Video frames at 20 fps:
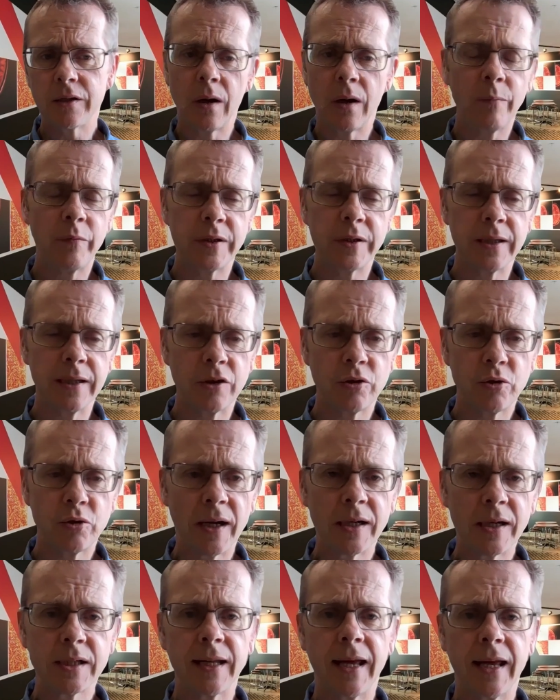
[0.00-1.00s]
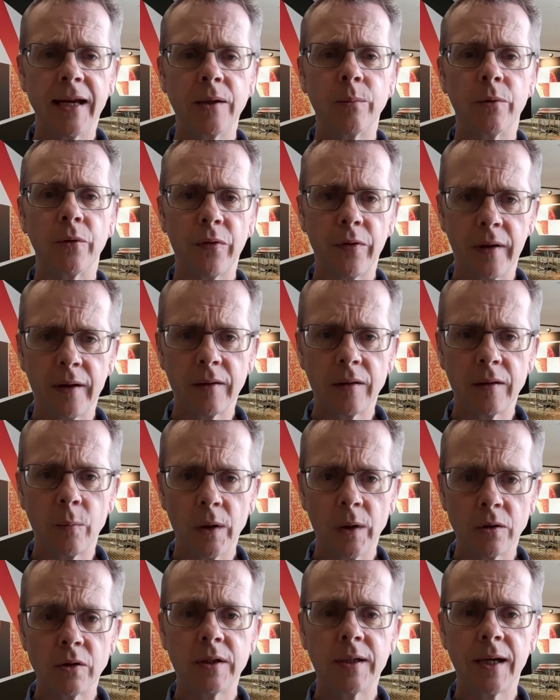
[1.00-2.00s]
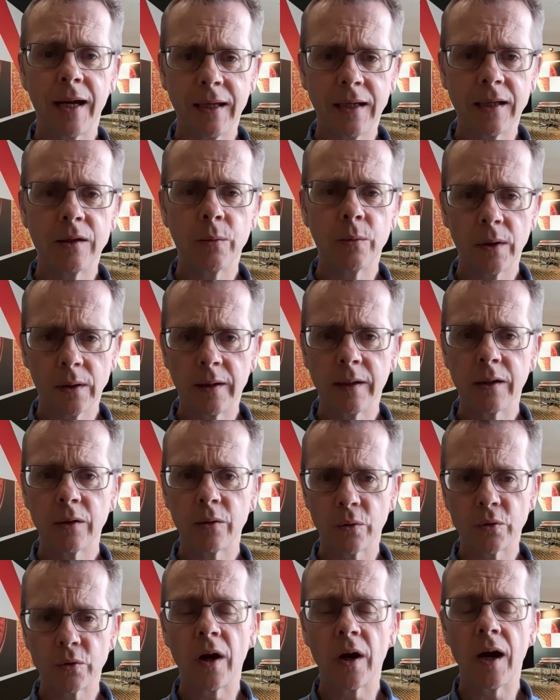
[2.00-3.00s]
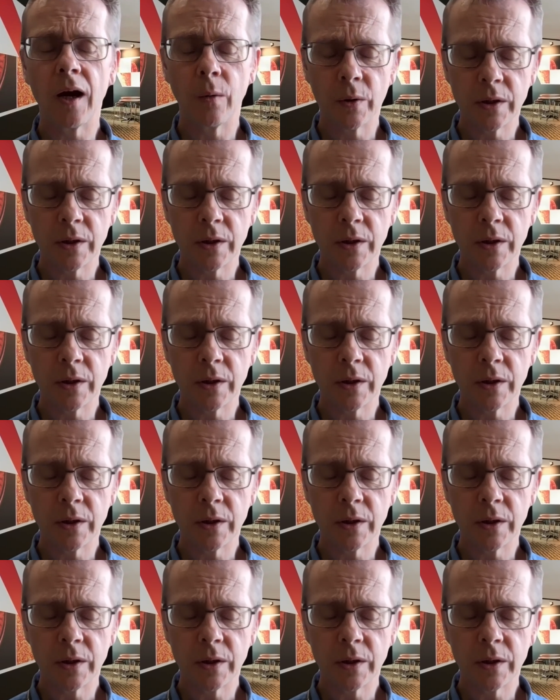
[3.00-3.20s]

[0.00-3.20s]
obviously a translatable thing that we could take into a clinical trial,